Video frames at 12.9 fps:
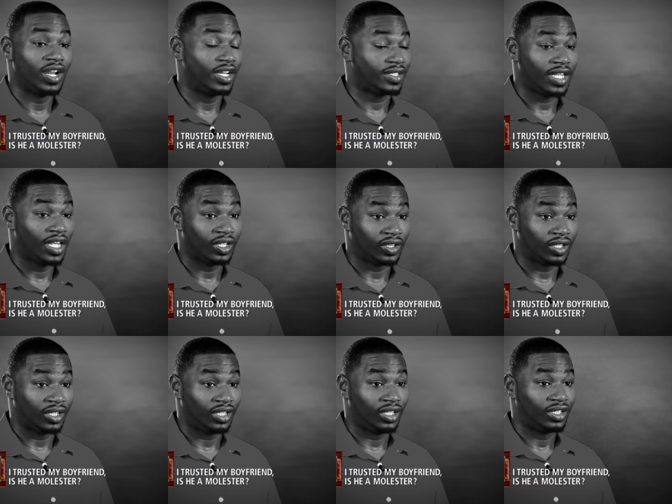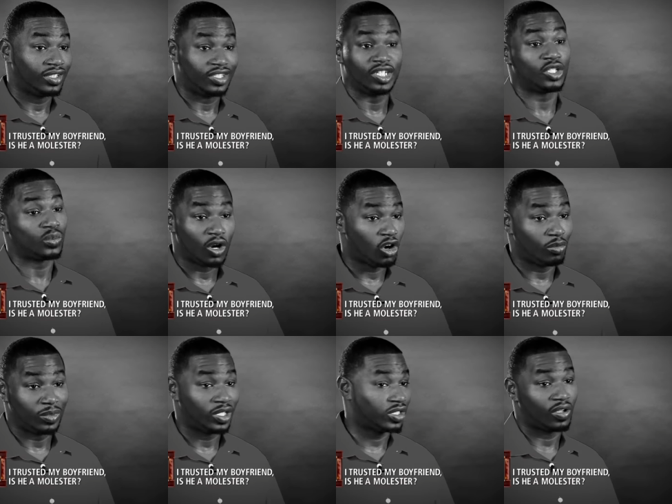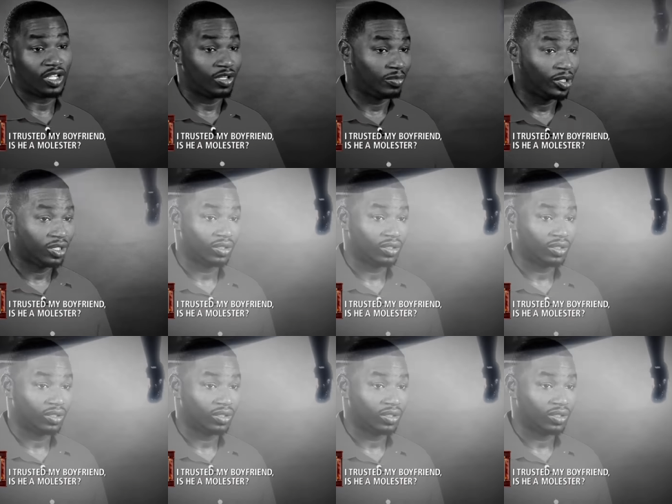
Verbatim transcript: I said anything, she swung on me and started hitting me.